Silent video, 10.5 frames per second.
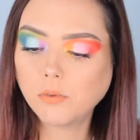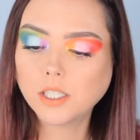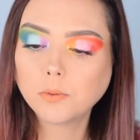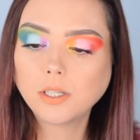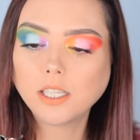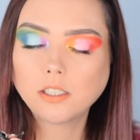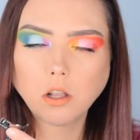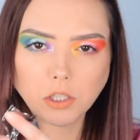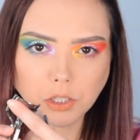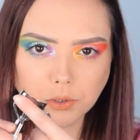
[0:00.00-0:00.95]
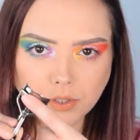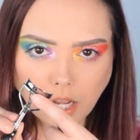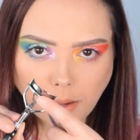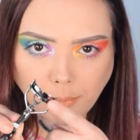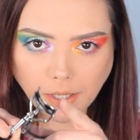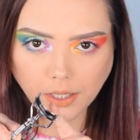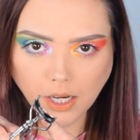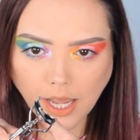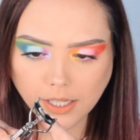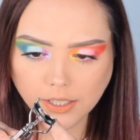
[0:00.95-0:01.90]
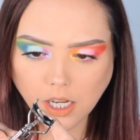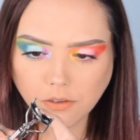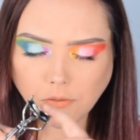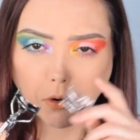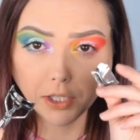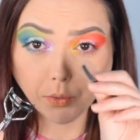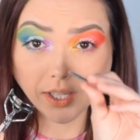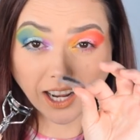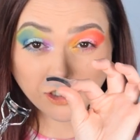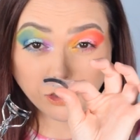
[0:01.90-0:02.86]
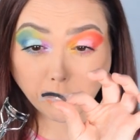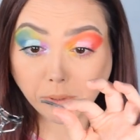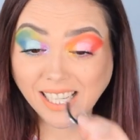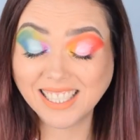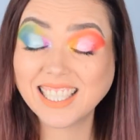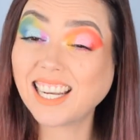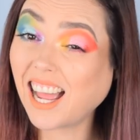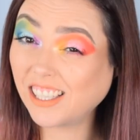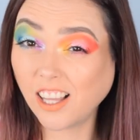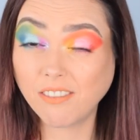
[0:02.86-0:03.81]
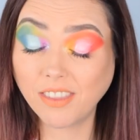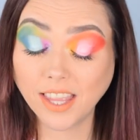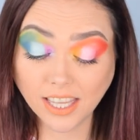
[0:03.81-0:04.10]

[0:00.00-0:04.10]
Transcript: this one gets all used up and done for, you can actually replace it. I love that.